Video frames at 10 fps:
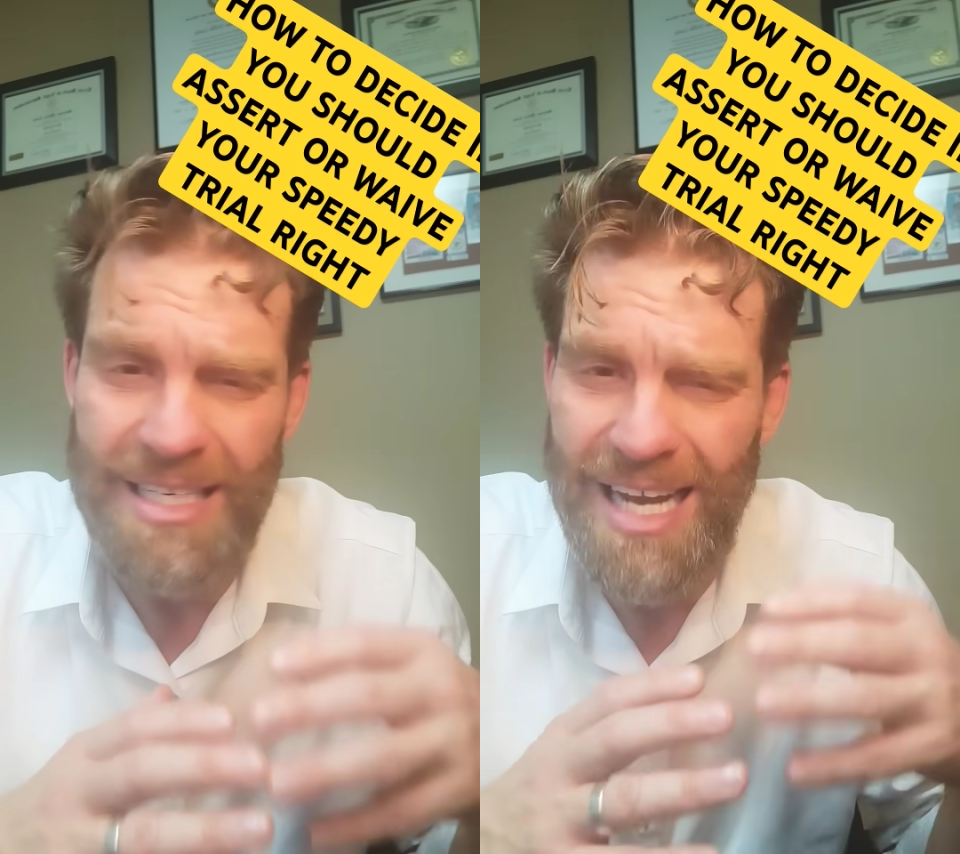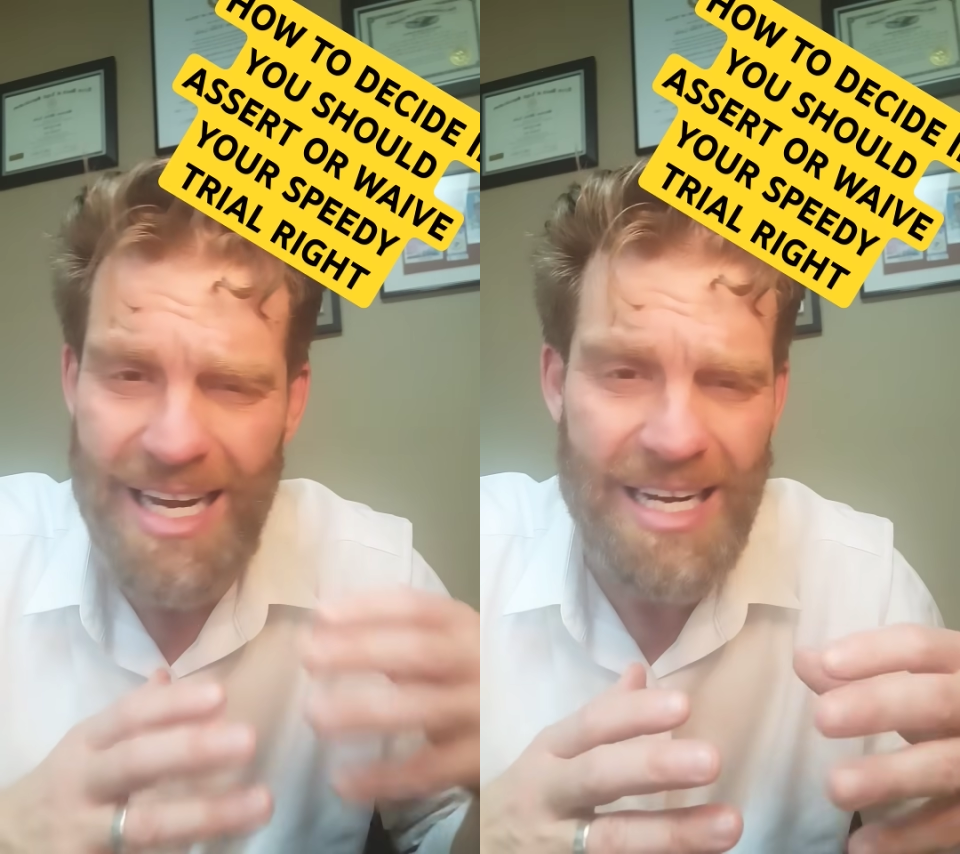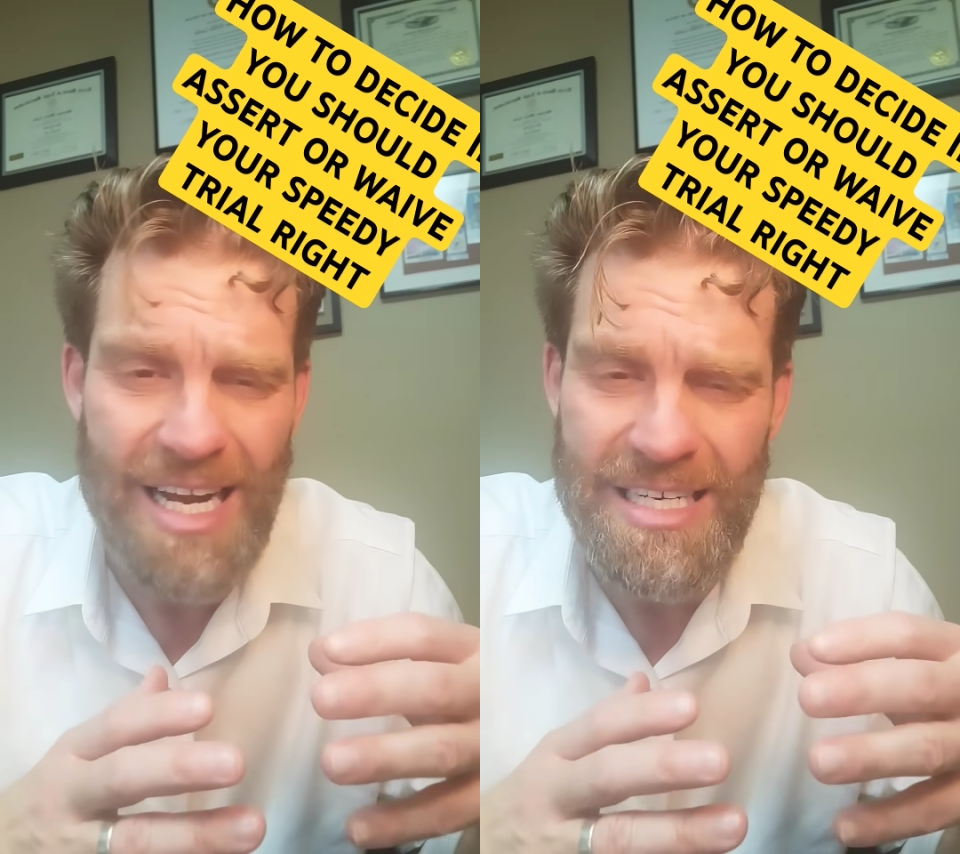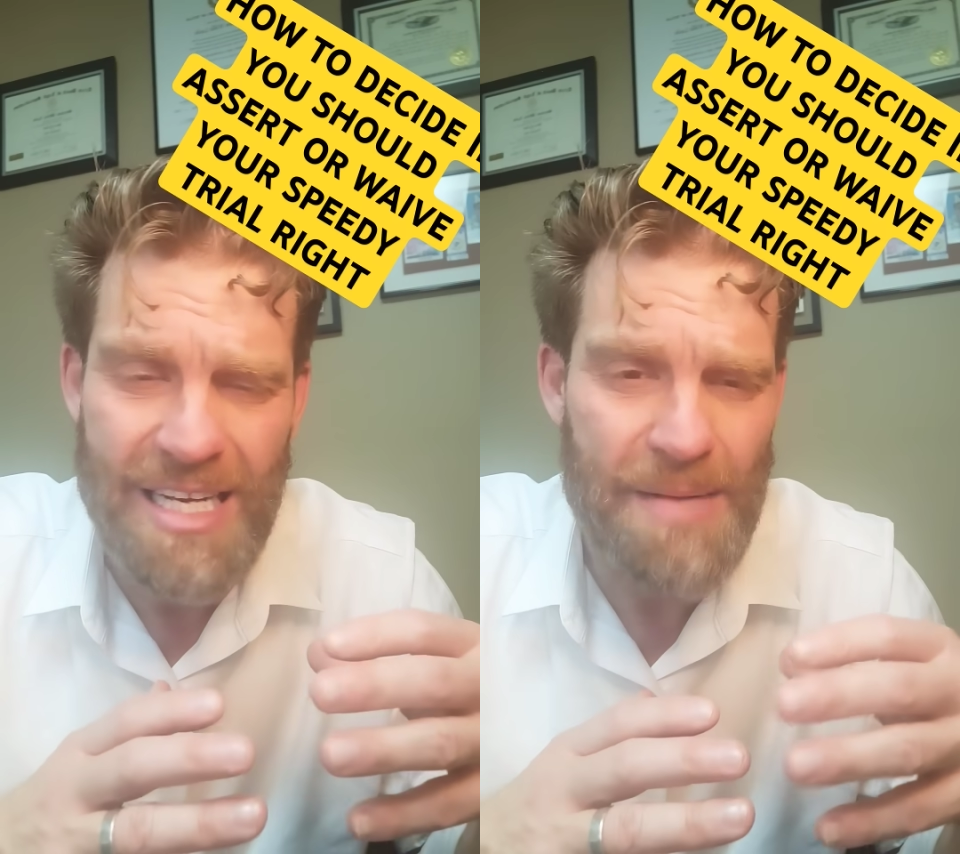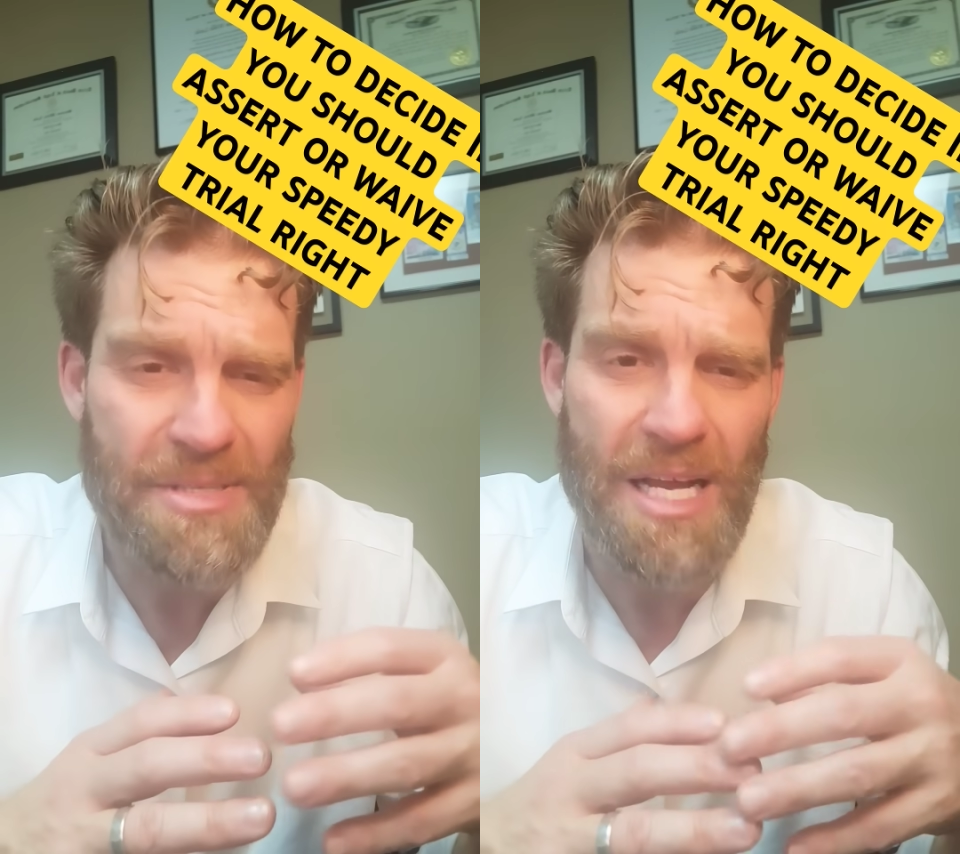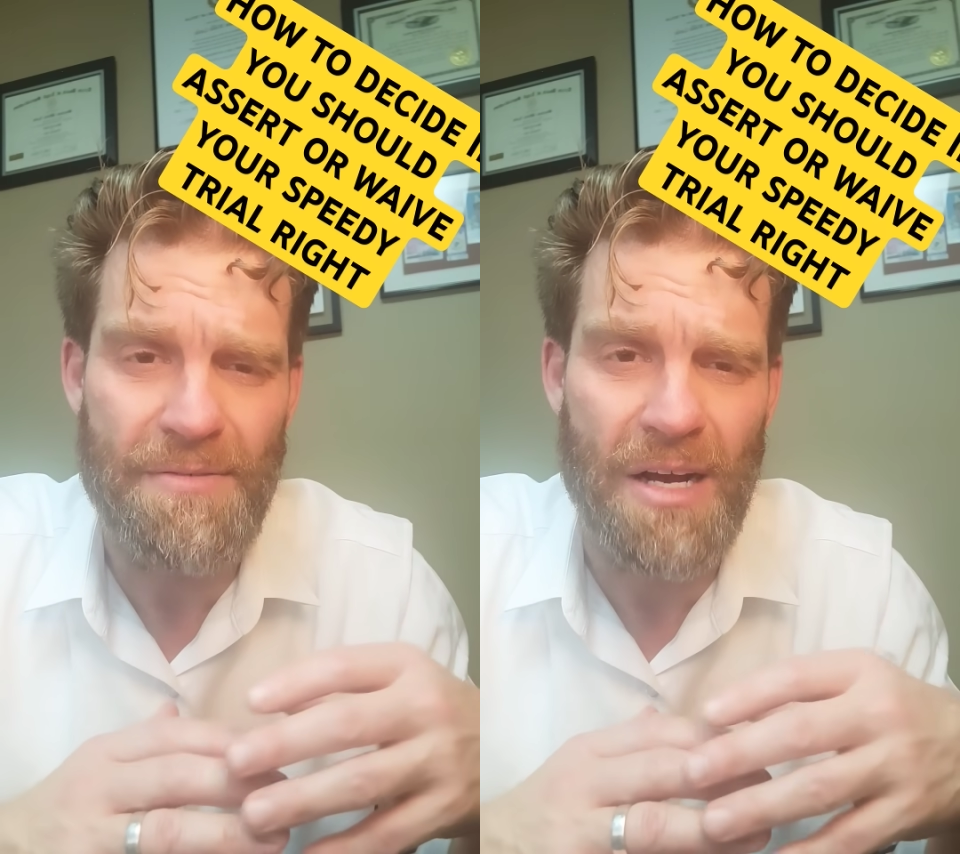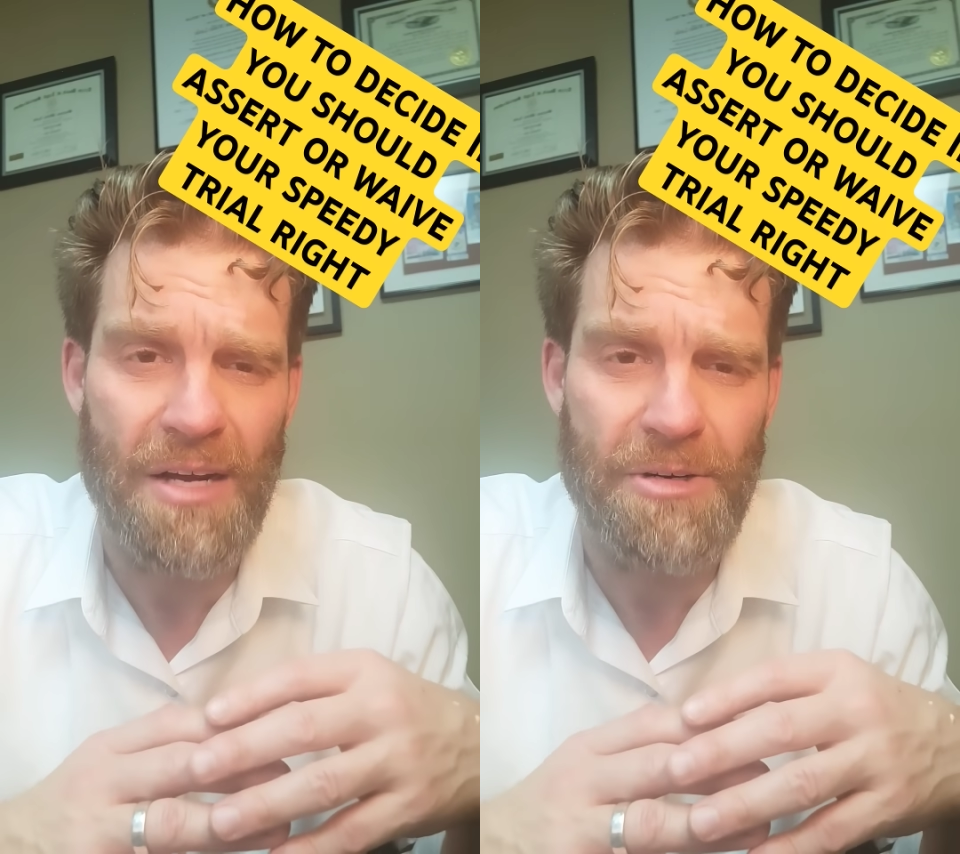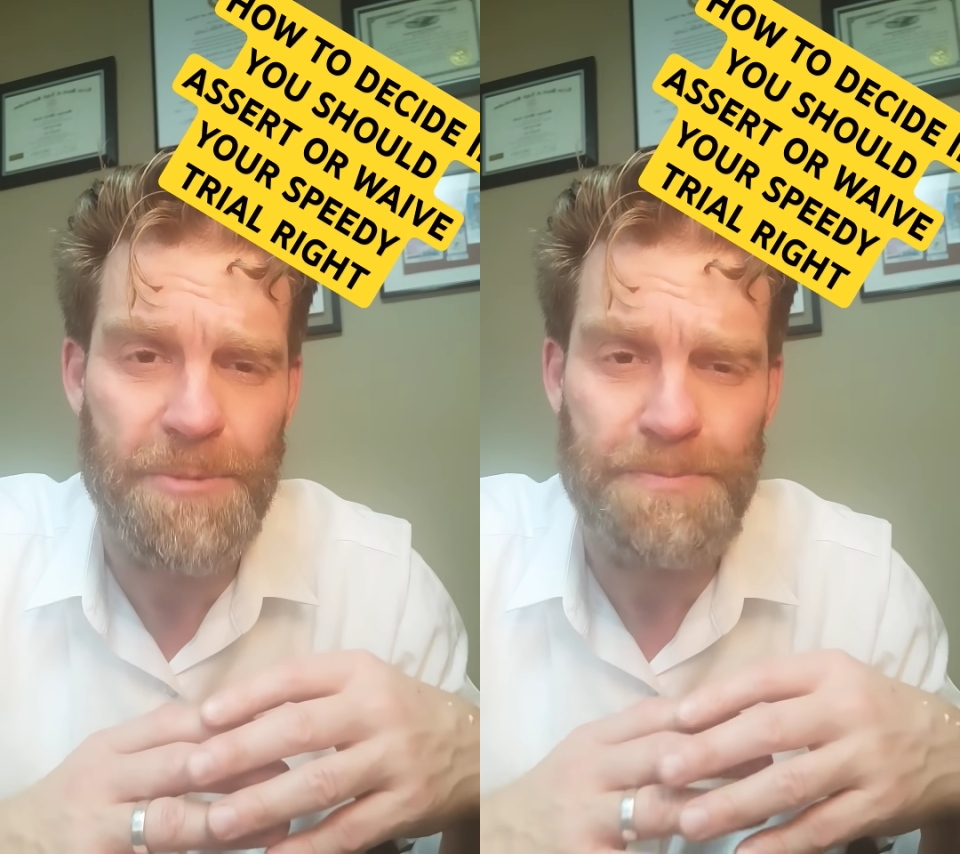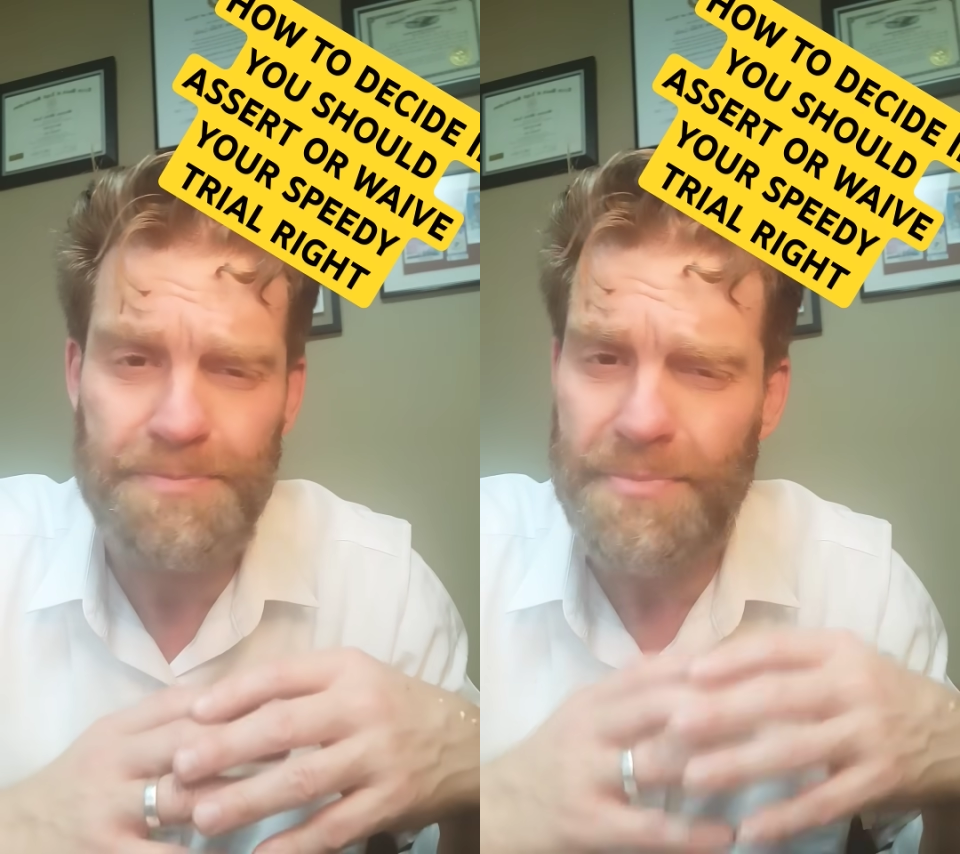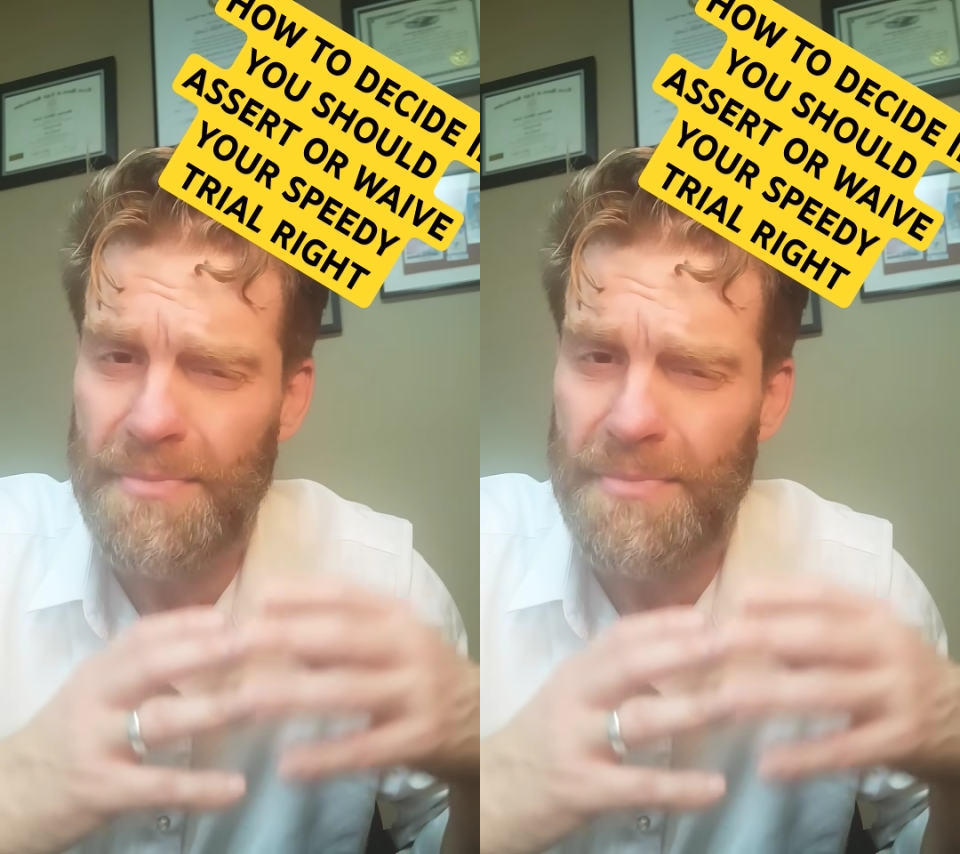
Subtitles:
99 times out of 100,